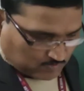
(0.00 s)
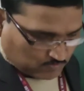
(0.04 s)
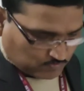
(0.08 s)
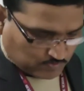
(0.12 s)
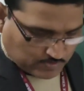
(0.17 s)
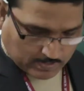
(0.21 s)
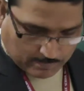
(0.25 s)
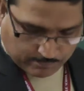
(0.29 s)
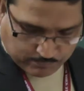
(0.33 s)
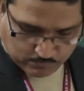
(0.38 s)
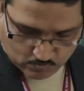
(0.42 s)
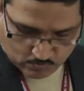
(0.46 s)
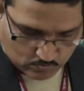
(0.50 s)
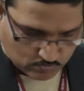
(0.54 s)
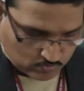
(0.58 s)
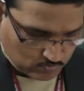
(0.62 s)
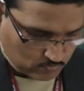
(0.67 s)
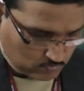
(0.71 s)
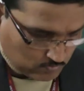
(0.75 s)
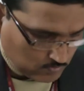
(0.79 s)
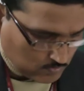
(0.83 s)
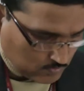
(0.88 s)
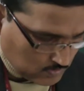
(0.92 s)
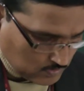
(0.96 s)
we have
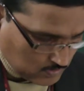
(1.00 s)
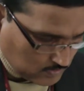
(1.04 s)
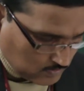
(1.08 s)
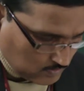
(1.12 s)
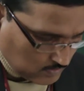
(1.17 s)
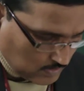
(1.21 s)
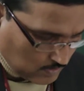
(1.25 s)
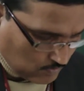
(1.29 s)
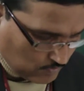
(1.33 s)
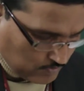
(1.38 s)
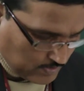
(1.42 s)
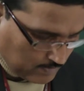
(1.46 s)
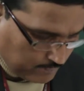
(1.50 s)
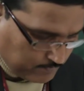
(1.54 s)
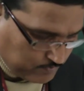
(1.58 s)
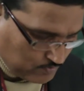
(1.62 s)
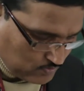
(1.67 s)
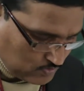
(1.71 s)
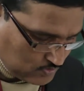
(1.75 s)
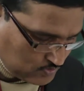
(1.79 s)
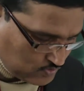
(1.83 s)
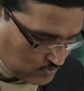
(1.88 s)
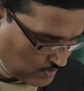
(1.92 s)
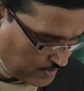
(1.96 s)

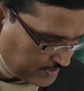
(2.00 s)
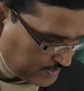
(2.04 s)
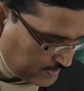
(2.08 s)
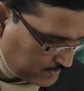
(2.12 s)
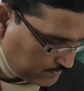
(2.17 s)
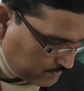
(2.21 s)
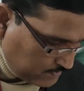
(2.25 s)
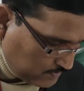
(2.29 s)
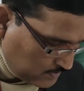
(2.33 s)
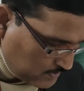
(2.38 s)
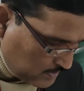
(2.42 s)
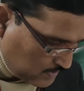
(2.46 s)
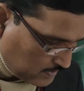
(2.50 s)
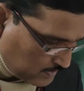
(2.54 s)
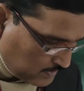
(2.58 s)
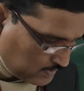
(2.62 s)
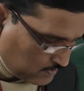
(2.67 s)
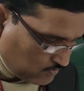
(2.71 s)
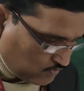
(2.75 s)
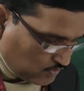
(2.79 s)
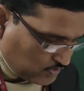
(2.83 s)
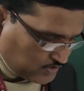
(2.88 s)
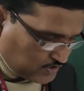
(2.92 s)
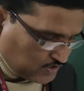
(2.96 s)
to join
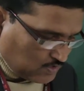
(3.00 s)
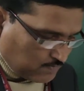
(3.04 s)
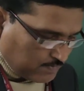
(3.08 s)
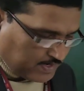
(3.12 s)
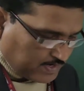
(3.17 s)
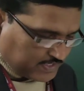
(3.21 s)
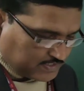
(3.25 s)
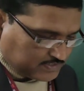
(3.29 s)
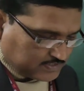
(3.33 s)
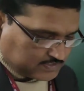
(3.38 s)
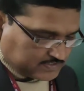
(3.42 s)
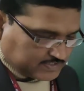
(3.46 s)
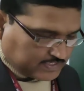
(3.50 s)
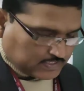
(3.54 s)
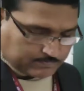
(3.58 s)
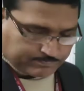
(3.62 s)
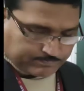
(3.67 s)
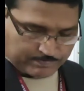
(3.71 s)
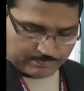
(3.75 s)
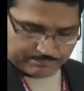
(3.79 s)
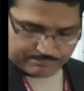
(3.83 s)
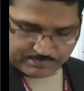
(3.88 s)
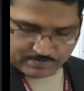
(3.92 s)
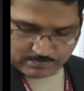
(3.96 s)
question number exercise
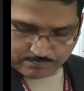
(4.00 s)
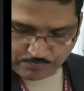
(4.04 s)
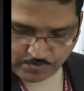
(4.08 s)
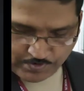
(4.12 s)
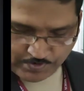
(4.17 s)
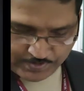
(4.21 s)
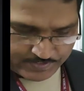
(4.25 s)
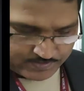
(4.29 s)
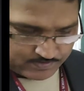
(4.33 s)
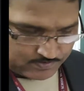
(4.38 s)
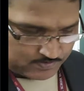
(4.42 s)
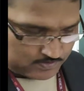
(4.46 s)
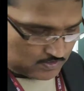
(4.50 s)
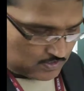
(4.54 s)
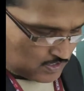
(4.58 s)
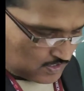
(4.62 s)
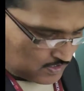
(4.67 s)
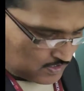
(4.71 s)
15 point